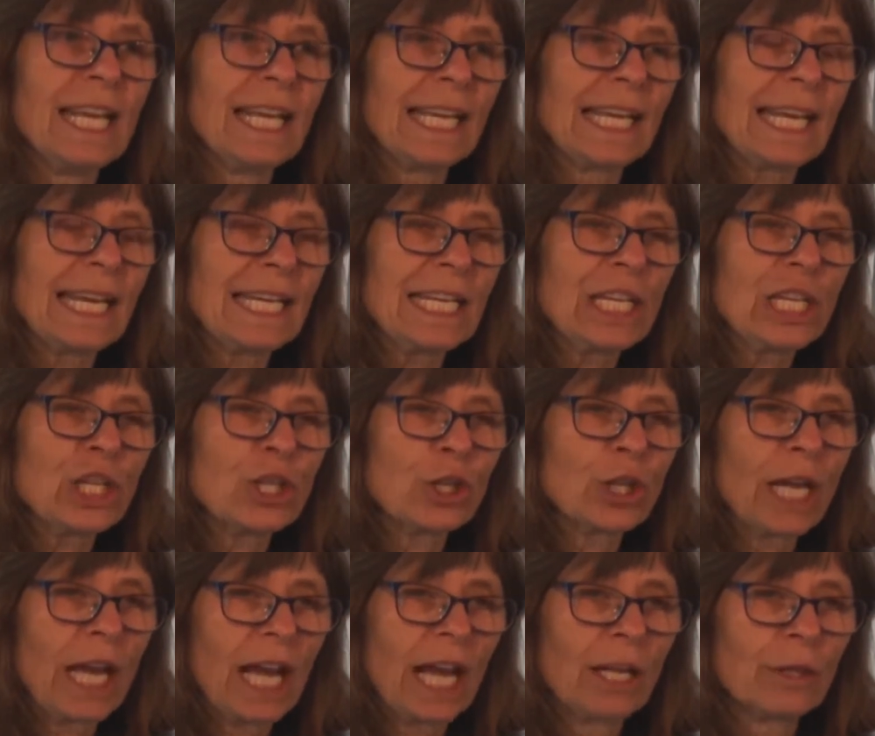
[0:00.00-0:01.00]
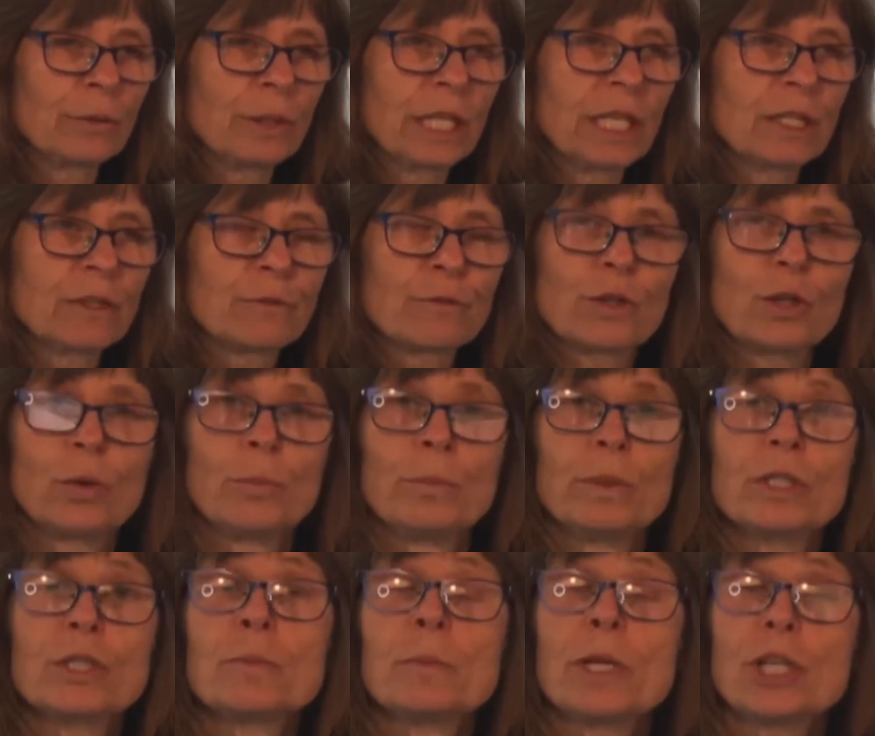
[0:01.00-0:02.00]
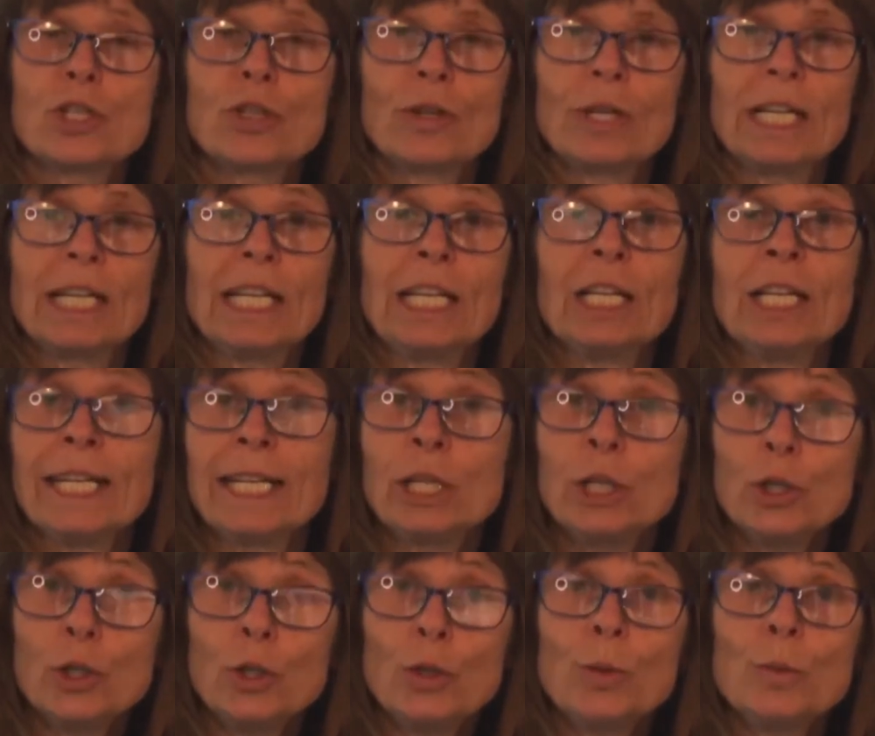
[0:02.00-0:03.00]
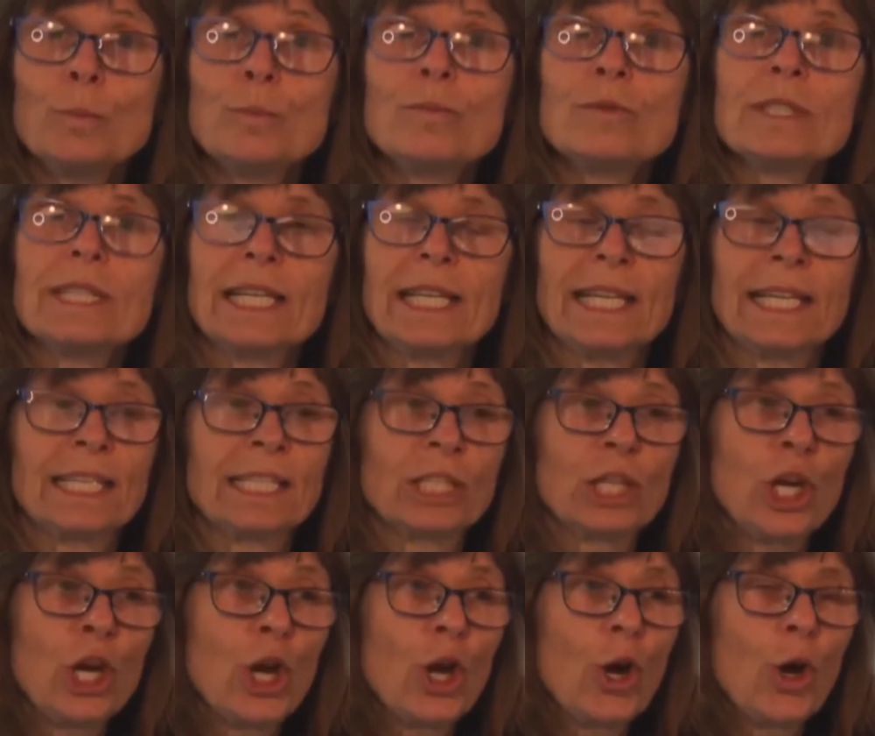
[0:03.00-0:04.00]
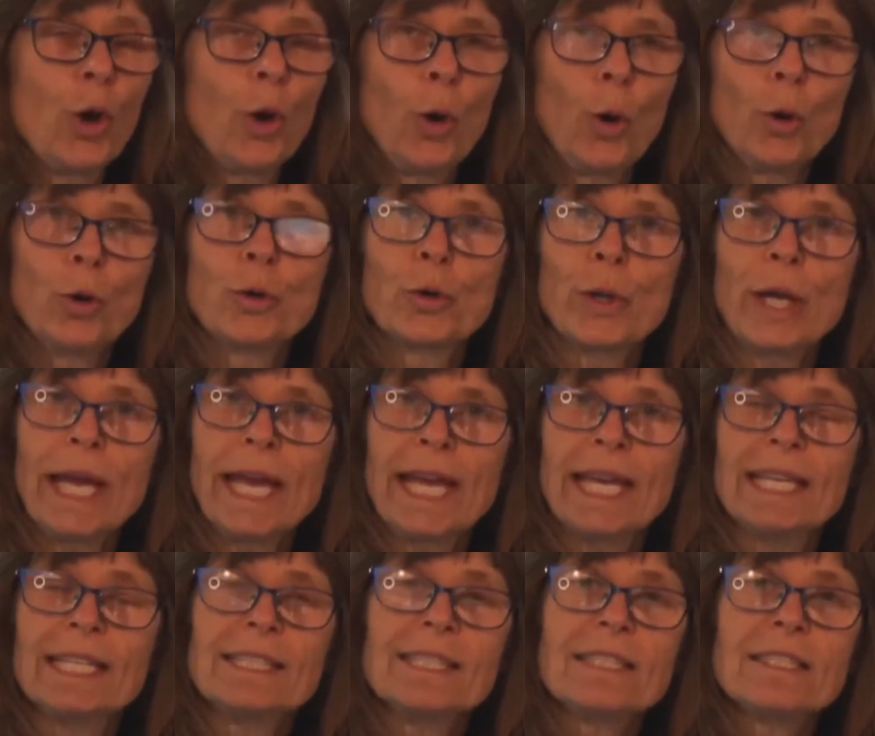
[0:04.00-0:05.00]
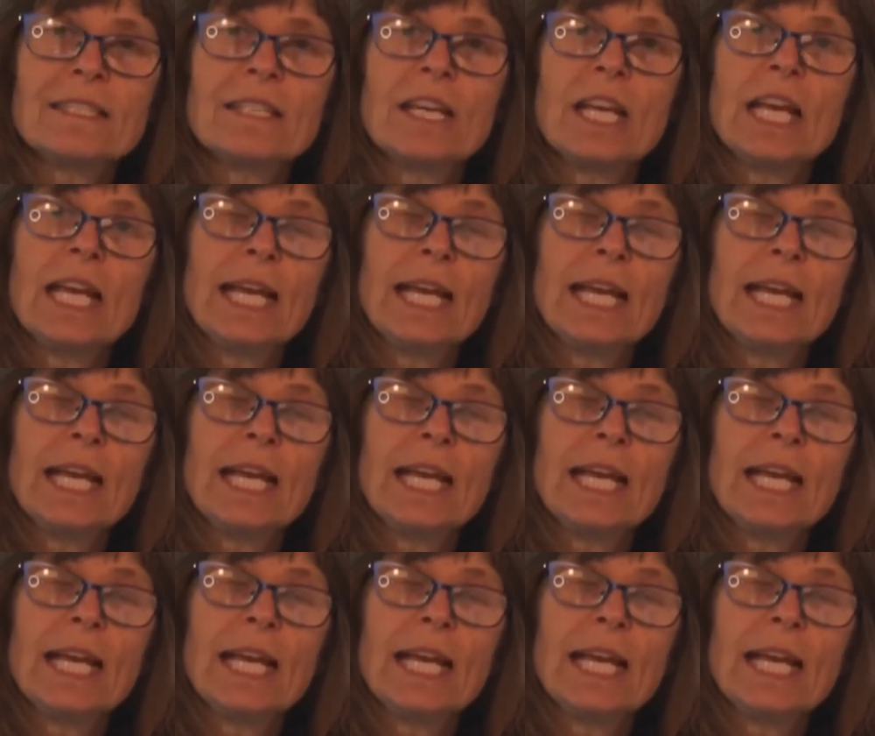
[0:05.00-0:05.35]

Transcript: getting your calories from especially legumes and whole grains.